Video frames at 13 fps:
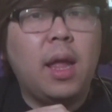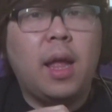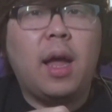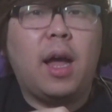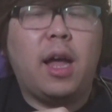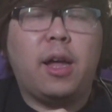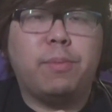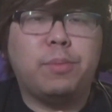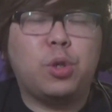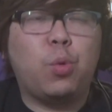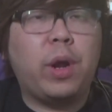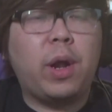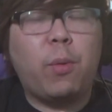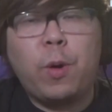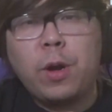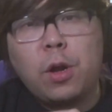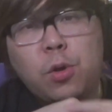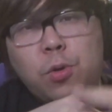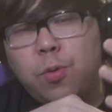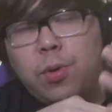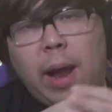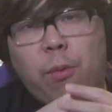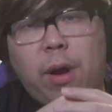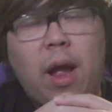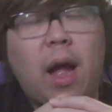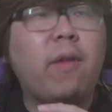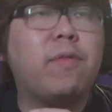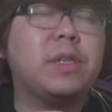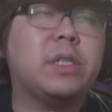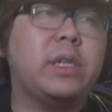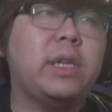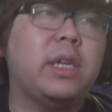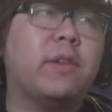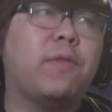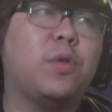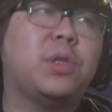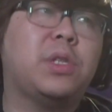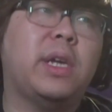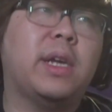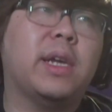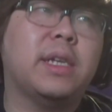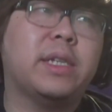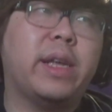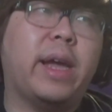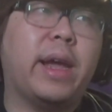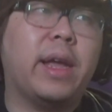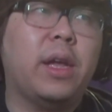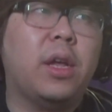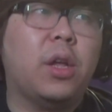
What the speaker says: So we're gonna go through that, right? Obviously, the first thing is like